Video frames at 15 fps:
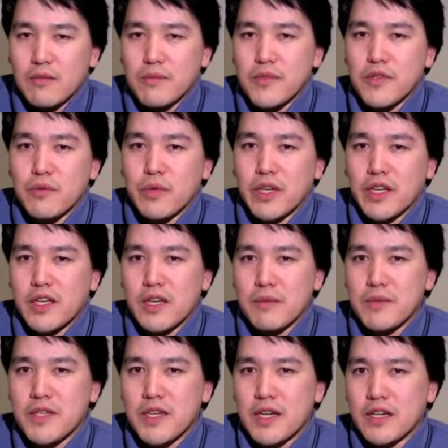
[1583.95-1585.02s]
So when it
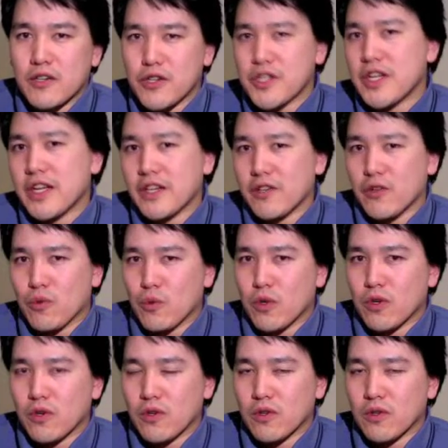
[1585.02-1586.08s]
comes to understanding the
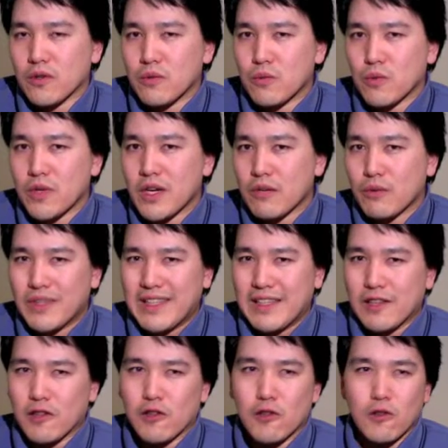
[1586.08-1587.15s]
world, we're not really
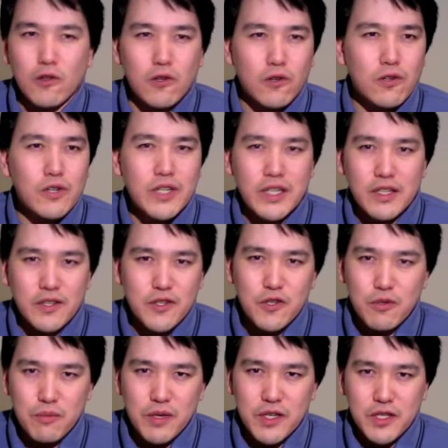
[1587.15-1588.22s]
learning so
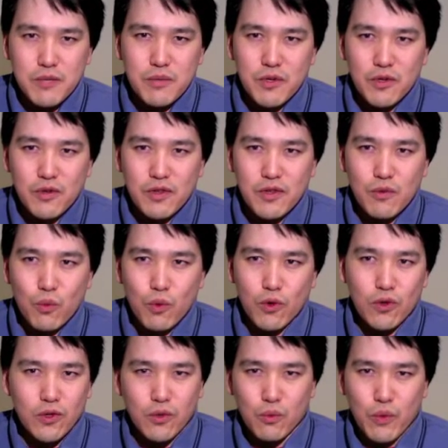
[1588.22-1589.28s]
much about the
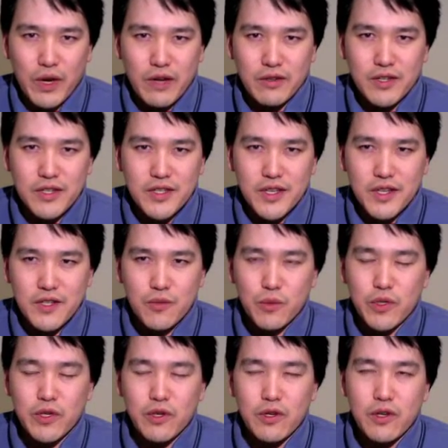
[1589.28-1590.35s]
world around us as
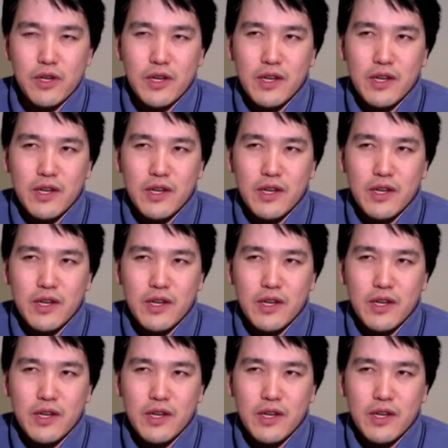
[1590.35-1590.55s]
we're